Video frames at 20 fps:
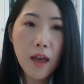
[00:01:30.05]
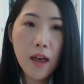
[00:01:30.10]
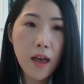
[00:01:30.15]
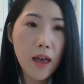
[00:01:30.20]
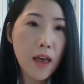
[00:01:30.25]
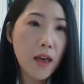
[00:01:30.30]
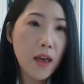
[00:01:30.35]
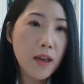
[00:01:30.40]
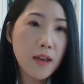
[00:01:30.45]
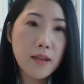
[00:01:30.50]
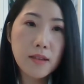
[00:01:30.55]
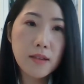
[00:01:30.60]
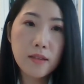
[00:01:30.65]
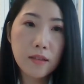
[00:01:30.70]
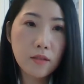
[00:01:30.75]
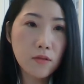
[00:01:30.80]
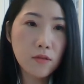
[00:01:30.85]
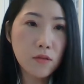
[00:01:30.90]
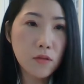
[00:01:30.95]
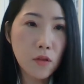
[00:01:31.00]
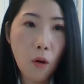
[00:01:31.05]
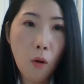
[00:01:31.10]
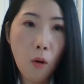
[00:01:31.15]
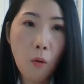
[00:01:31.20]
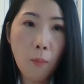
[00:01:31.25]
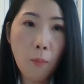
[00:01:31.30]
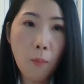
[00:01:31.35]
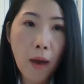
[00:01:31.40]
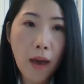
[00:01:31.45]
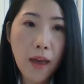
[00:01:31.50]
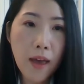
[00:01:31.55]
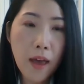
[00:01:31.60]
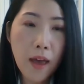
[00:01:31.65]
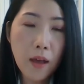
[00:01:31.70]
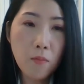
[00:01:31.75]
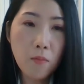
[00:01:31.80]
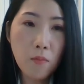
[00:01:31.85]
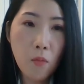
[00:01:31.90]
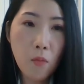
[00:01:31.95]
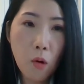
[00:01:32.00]
is, you know,
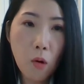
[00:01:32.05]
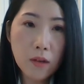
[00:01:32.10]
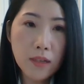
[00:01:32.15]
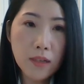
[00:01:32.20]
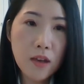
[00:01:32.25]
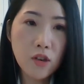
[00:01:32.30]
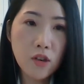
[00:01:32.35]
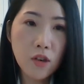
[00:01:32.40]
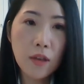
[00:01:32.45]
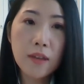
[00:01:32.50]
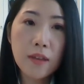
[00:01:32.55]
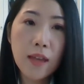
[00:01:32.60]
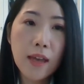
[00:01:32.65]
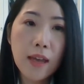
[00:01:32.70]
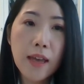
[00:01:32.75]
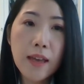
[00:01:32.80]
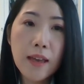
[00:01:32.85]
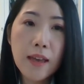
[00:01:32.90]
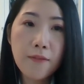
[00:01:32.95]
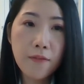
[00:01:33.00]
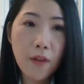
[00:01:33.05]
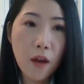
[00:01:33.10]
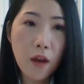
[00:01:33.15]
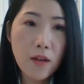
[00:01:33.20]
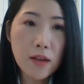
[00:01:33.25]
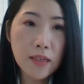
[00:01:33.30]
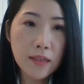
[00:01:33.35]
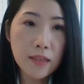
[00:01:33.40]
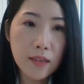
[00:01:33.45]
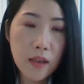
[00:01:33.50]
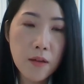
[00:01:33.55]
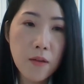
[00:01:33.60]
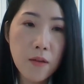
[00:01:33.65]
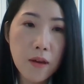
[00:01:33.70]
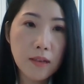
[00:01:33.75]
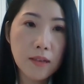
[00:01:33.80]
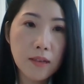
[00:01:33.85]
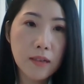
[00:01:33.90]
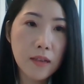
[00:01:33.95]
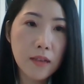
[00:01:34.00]
paying more attention, taking it very
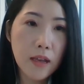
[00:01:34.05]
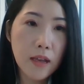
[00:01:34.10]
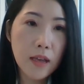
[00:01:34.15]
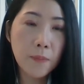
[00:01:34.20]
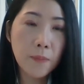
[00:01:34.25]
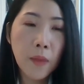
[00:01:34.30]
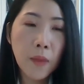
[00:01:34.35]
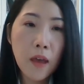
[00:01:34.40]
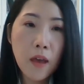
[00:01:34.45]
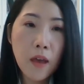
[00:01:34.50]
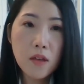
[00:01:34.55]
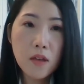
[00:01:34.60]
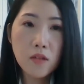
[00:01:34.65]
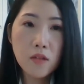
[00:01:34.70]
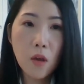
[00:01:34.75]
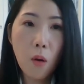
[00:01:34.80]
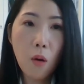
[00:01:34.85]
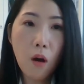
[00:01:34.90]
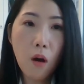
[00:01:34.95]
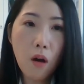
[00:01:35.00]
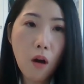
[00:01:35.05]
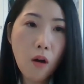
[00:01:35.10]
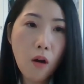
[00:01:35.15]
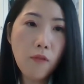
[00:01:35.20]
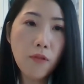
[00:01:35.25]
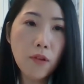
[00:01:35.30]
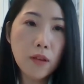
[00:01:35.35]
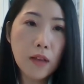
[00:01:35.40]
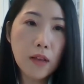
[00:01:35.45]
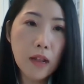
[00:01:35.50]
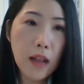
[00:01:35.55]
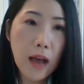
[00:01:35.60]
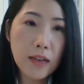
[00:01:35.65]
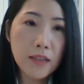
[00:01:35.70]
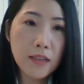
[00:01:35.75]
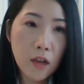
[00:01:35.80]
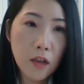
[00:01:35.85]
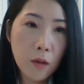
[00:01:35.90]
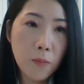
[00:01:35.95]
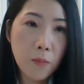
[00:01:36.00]
seriously. So uh, over the
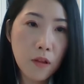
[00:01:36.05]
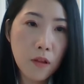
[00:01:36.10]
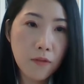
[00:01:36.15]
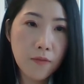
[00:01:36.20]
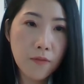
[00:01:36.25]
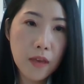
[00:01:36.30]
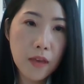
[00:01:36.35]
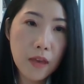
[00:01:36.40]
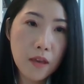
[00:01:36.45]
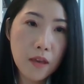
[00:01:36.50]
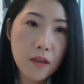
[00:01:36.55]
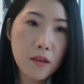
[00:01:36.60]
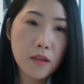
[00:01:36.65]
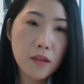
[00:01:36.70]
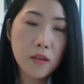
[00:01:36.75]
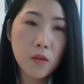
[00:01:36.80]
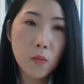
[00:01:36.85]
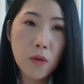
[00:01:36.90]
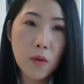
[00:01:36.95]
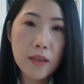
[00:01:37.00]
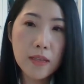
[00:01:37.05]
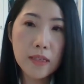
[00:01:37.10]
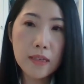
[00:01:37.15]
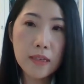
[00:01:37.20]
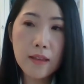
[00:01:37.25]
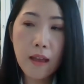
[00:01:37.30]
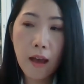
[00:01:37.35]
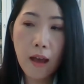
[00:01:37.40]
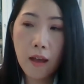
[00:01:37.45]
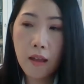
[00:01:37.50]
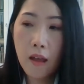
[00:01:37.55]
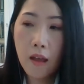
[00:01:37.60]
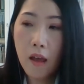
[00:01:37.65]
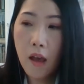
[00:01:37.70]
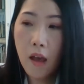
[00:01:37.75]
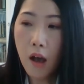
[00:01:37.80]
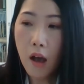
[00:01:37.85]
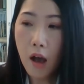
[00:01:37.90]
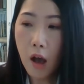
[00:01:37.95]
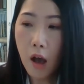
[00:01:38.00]
last couple of years, we see that,
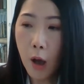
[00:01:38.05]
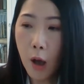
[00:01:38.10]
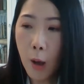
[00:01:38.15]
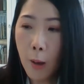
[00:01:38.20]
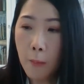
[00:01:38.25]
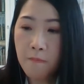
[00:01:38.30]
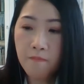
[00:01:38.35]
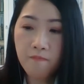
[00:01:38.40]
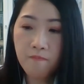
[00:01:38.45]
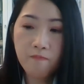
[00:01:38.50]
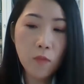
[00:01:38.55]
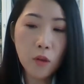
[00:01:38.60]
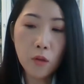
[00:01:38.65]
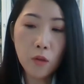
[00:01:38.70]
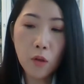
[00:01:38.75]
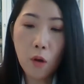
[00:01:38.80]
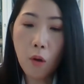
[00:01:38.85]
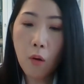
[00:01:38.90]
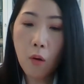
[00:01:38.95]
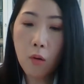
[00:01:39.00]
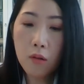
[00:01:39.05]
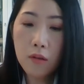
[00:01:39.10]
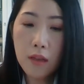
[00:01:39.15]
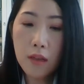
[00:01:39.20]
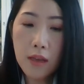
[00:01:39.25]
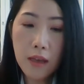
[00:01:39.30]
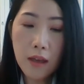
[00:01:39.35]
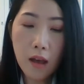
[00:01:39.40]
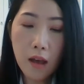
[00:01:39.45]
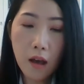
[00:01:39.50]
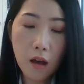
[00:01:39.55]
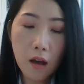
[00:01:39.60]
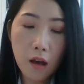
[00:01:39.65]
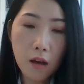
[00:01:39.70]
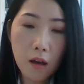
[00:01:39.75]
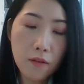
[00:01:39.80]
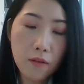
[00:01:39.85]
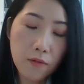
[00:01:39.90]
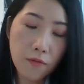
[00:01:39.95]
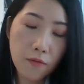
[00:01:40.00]
um, you know, the
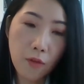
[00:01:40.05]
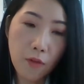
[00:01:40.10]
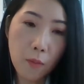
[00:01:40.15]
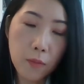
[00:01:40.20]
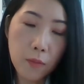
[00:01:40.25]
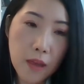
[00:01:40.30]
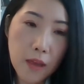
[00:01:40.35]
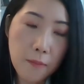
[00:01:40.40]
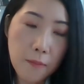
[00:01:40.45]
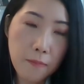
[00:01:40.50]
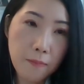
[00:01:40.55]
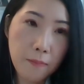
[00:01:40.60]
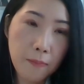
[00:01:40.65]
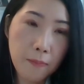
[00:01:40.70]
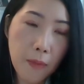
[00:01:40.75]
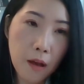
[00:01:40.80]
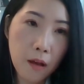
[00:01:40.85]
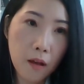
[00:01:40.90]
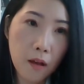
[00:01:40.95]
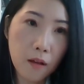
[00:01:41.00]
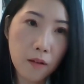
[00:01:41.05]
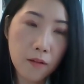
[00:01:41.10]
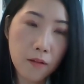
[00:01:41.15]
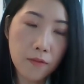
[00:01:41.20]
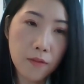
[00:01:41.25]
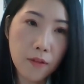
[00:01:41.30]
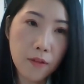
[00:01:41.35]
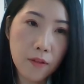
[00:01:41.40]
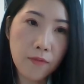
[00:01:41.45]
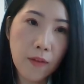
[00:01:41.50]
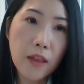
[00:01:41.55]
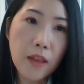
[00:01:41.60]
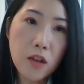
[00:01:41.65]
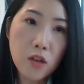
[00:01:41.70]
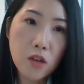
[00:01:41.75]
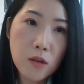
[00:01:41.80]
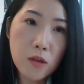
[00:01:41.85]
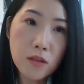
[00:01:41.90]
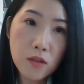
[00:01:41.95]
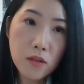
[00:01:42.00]
uh, from the uh, the
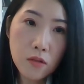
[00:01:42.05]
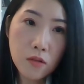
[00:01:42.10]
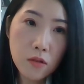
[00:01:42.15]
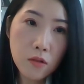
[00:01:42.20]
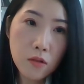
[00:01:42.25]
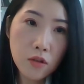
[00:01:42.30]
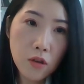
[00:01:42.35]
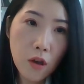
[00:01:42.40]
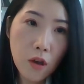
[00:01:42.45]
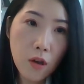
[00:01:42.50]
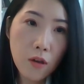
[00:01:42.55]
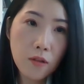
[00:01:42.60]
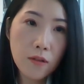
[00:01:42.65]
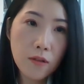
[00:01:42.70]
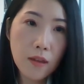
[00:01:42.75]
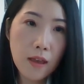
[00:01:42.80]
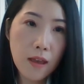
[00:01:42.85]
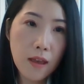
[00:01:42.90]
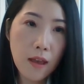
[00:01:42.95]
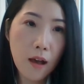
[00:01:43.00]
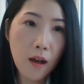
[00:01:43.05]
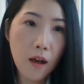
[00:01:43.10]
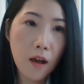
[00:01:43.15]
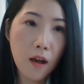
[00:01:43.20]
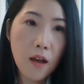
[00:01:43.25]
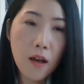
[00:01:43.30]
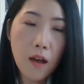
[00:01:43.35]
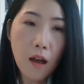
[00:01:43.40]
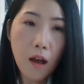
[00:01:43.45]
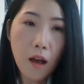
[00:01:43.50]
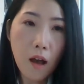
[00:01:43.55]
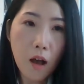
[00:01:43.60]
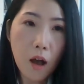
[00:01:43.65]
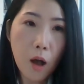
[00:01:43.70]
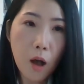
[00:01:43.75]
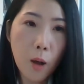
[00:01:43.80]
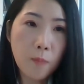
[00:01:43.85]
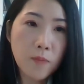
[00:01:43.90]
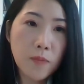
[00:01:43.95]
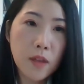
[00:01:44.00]
financial institution, the uh,
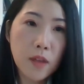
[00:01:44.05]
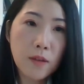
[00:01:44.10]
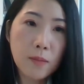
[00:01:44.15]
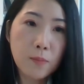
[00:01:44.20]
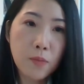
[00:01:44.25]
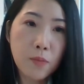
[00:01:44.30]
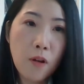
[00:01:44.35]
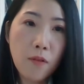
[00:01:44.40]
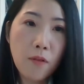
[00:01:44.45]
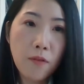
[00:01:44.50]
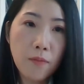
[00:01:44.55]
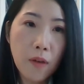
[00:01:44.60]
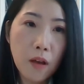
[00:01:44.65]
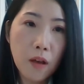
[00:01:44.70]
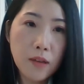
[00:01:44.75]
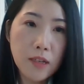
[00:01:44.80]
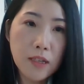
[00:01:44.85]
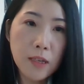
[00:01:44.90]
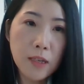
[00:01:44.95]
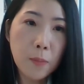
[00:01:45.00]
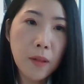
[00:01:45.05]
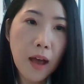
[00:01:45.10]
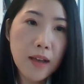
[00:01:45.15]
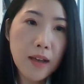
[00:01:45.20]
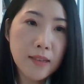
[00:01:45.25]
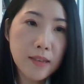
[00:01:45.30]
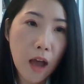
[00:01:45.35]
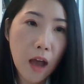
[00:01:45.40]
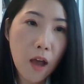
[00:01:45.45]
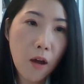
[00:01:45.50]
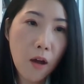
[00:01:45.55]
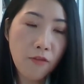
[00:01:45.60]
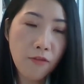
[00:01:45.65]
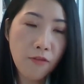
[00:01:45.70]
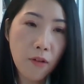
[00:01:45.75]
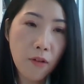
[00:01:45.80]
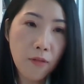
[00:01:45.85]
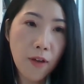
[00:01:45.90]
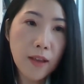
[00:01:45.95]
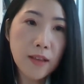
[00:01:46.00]
um, the pro, uh, the supply side of
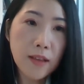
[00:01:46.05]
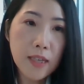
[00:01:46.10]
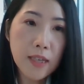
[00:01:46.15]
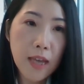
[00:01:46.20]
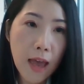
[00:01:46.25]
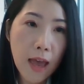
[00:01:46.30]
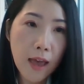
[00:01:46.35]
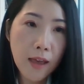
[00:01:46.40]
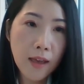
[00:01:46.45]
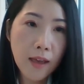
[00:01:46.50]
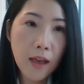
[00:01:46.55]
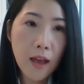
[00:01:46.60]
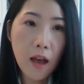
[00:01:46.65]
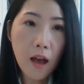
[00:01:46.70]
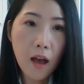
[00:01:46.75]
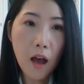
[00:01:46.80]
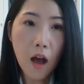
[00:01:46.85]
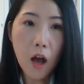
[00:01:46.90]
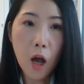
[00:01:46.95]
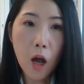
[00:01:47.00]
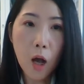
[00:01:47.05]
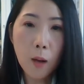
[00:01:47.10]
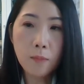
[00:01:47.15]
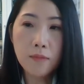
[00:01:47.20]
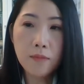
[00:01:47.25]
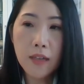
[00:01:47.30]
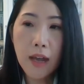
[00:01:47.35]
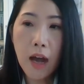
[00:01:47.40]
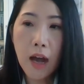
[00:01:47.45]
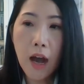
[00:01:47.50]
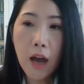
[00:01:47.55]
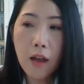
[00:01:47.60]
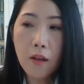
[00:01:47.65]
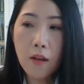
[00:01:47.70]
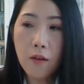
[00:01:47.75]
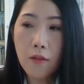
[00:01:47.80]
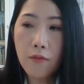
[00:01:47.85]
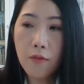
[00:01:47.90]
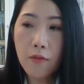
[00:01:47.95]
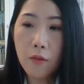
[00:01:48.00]
funding, um, they kind
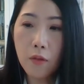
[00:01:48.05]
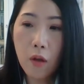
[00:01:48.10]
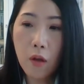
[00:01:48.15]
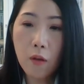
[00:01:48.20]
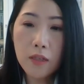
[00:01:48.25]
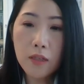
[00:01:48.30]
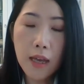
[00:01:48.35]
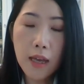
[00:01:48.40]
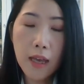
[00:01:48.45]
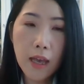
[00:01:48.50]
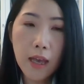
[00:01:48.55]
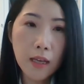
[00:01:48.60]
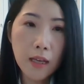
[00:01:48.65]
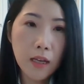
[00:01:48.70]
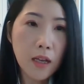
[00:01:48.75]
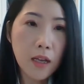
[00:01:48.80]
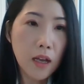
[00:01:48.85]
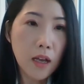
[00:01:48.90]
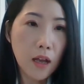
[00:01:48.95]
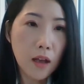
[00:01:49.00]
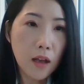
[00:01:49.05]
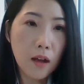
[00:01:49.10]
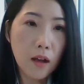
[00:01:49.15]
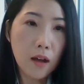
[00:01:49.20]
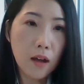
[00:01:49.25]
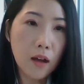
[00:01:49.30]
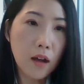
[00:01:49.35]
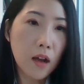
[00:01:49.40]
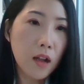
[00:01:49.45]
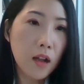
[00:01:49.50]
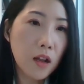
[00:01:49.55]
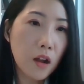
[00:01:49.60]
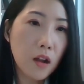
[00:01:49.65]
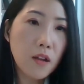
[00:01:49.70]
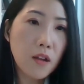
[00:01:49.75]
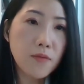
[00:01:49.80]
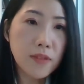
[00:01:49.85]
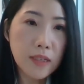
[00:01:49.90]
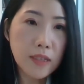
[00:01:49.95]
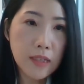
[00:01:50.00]
of you know taking uh, a lot
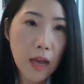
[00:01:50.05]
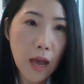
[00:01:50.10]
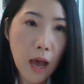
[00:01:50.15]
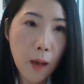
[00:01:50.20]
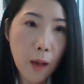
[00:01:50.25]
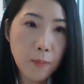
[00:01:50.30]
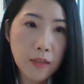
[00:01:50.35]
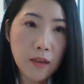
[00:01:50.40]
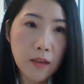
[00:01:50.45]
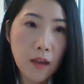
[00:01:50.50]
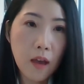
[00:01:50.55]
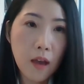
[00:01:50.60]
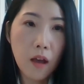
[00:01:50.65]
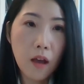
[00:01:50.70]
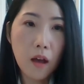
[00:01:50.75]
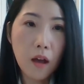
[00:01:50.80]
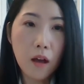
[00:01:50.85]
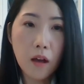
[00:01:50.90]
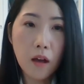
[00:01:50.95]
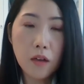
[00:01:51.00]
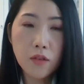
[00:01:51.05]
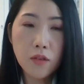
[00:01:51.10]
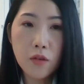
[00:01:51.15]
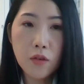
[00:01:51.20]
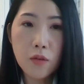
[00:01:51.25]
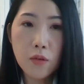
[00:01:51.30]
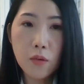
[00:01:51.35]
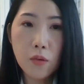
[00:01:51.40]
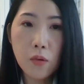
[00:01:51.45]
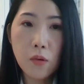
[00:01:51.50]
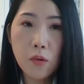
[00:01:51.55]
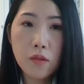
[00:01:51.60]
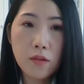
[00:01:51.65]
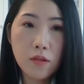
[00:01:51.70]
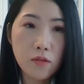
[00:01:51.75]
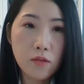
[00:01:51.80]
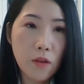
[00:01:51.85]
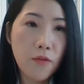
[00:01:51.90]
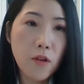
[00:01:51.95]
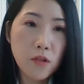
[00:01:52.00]
of steps uh, to
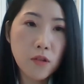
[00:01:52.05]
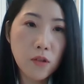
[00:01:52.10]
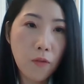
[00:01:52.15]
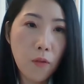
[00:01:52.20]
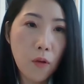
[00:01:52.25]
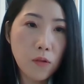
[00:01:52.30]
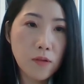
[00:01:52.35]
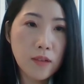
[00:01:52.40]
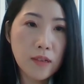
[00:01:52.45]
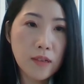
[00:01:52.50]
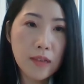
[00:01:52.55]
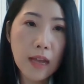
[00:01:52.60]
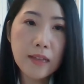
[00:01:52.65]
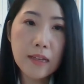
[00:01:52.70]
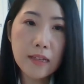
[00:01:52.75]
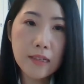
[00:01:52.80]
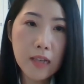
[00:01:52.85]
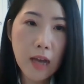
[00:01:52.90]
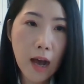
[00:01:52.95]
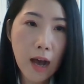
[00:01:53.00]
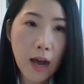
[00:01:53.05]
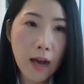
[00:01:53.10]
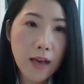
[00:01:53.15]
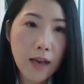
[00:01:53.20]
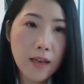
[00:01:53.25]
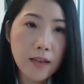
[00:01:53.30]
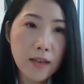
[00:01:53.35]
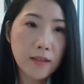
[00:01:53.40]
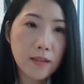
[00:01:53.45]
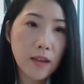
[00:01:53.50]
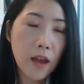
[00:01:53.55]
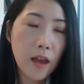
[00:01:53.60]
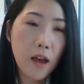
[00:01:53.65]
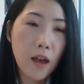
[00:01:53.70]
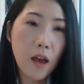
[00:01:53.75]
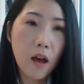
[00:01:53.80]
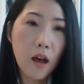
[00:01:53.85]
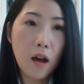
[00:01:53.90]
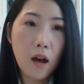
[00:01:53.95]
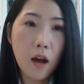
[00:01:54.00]
first of all to standardize
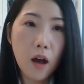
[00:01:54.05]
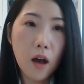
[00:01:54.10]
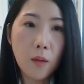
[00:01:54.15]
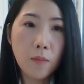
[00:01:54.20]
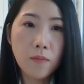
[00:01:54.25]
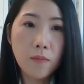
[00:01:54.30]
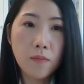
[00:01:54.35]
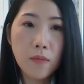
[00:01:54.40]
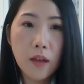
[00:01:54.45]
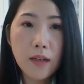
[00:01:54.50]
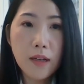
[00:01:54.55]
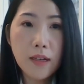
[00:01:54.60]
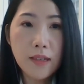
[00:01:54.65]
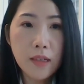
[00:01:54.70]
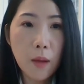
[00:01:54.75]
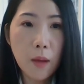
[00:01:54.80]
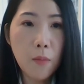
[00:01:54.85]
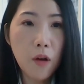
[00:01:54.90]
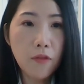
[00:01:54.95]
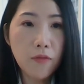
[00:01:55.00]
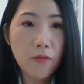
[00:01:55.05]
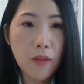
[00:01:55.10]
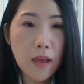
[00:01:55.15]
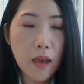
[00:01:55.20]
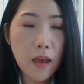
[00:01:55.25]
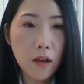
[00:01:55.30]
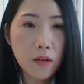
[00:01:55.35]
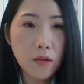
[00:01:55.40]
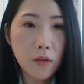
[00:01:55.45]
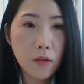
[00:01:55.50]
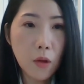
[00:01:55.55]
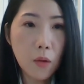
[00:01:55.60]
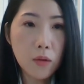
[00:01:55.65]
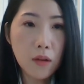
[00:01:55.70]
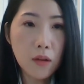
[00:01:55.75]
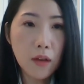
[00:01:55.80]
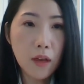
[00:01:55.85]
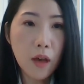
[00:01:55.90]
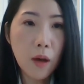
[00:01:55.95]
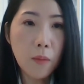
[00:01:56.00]
um, uh, some of the uh, you know
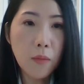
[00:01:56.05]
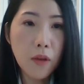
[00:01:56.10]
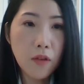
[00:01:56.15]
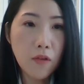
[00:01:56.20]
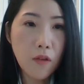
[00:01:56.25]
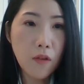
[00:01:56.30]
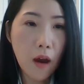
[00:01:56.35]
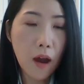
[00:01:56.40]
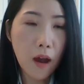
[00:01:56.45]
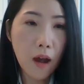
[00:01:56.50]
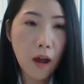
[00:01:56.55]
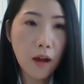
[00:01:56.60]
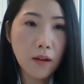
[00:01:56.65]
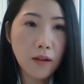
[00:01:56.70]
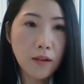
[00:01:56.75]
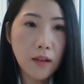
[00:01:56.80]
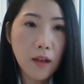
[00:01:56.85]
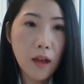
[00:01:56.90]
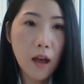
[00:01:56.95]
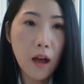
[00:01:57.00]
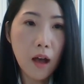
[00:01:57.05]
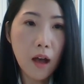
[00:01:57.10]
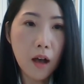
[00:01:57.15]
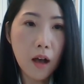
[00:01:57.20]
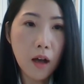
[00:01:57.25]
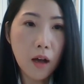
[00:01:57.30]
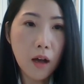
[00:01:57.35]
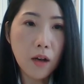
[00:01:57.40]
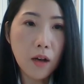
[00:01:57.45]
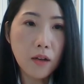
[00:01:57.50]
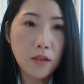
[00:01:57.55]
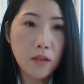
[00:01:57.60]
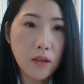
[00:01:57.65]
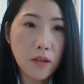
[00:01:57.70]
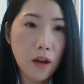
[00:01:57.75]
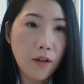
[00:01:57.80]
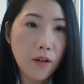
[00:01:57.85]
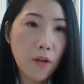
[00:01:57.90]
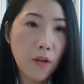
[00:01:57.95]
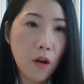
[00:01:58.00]
the common ground
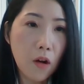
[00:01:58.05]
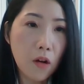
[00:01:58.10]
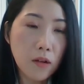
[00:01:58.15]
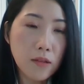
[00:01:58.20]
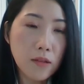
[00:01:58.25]
uh, on